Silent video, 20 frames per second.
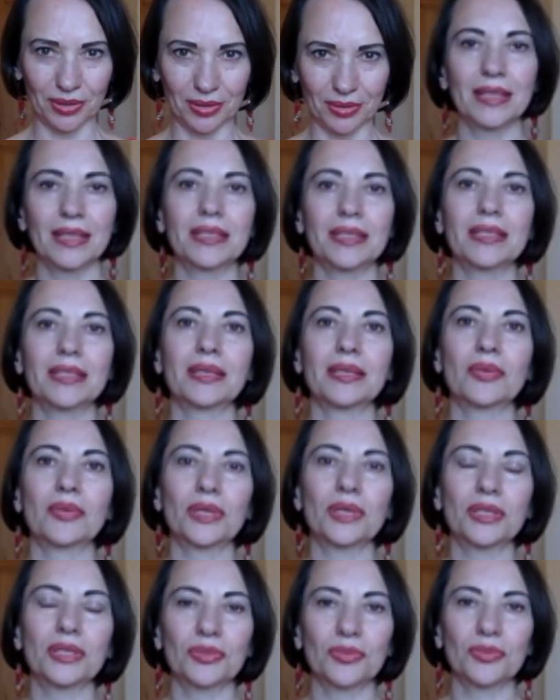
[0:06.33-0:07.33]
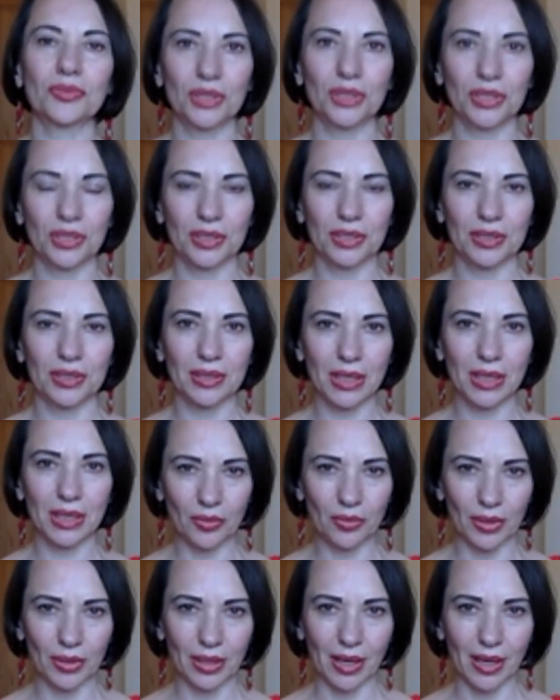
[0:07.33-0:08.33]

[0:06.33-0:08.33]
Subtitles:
This is a question which is equally